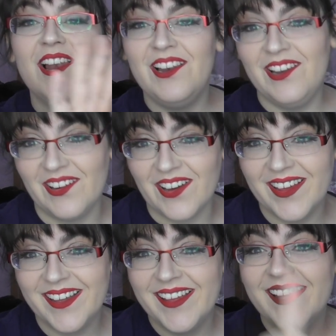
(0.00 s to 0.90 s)
Look,
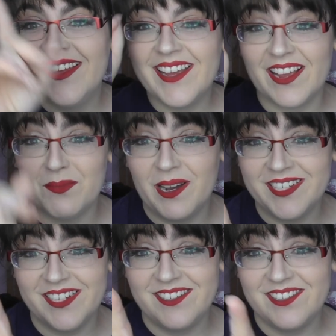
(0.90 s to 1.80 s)
get your
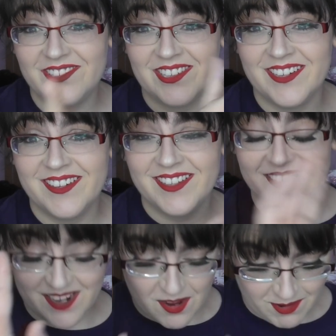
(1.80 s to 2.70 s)
mind out of the gutter.
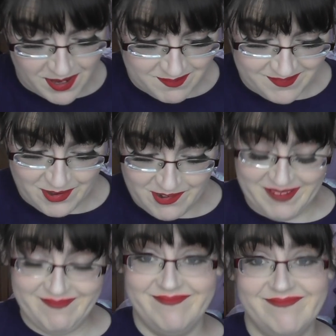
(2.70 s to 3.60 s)
That's not where I'm going.